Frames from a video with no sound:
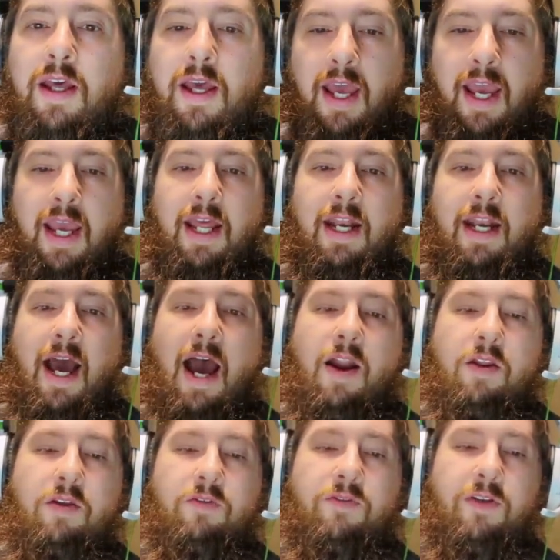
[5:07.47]
And how
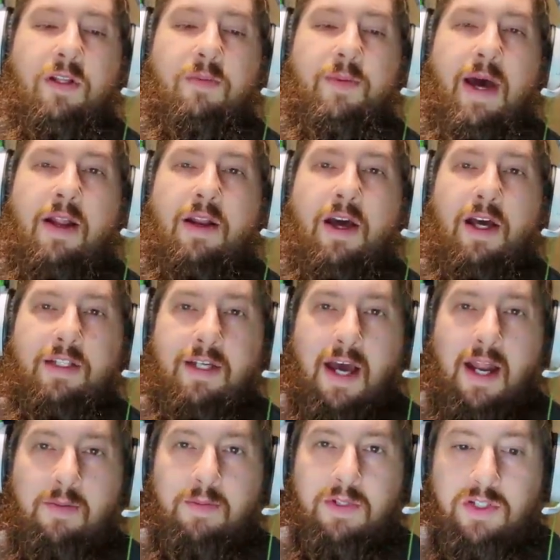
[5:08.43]
do you feel about
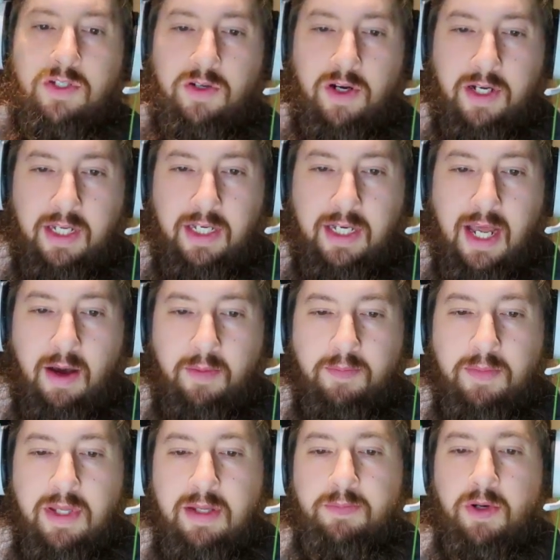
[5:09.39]
autonomous trucking? Now,
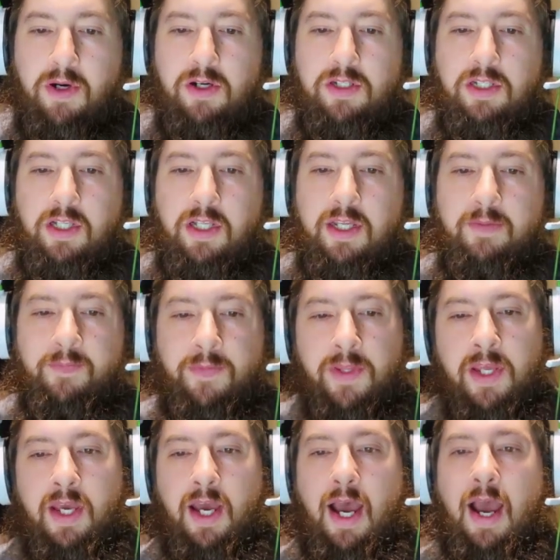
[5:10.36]
me personally,
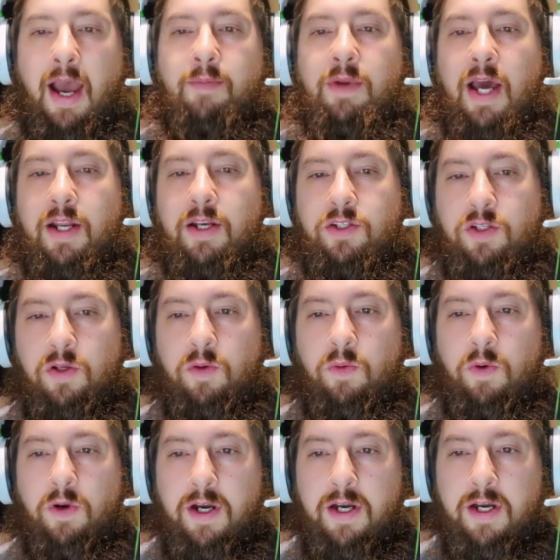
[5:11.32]
I'm not too
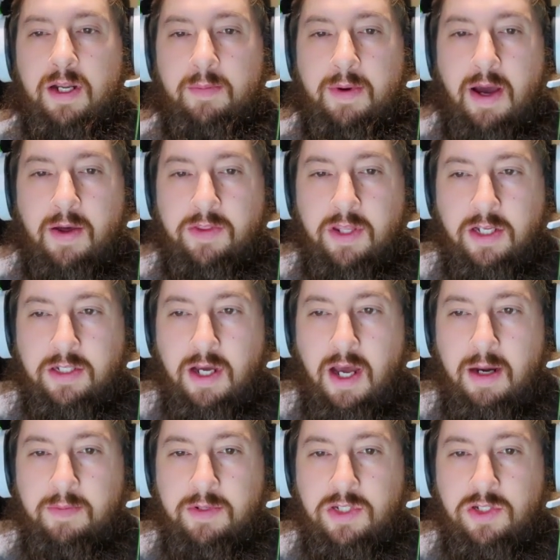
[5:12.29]
worried about the
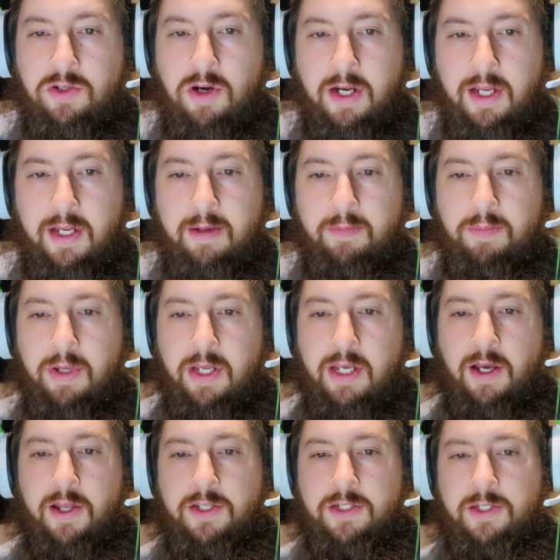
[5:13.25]
autonomous trucking,
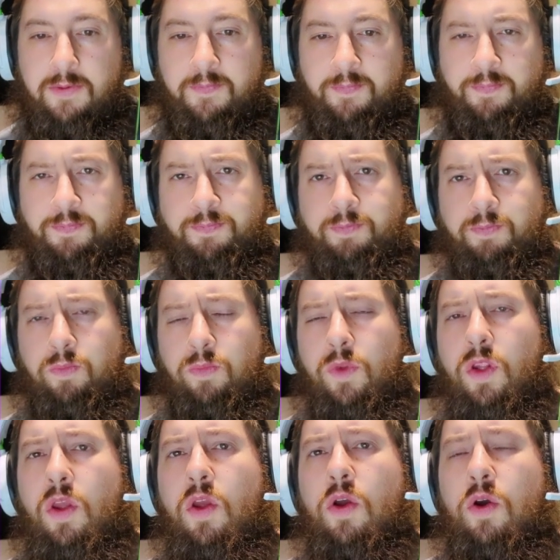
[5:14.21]
because
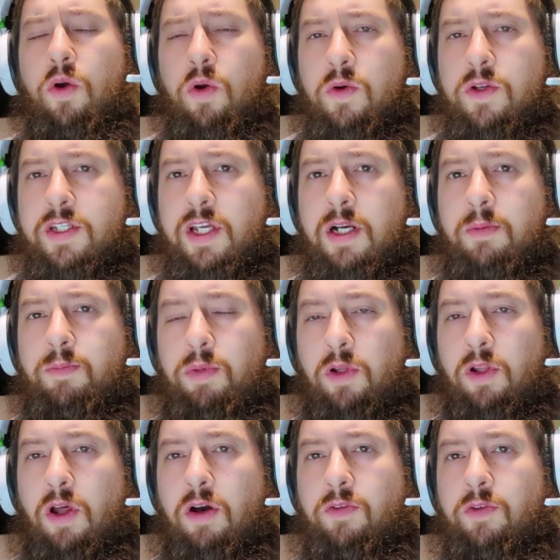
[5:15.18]
who is going to
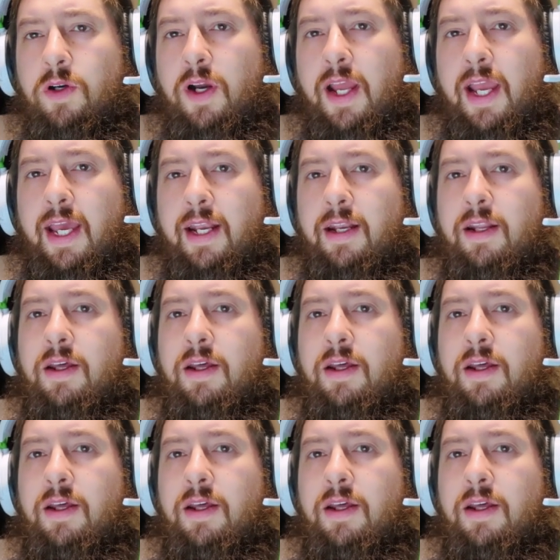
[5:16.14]
pull over and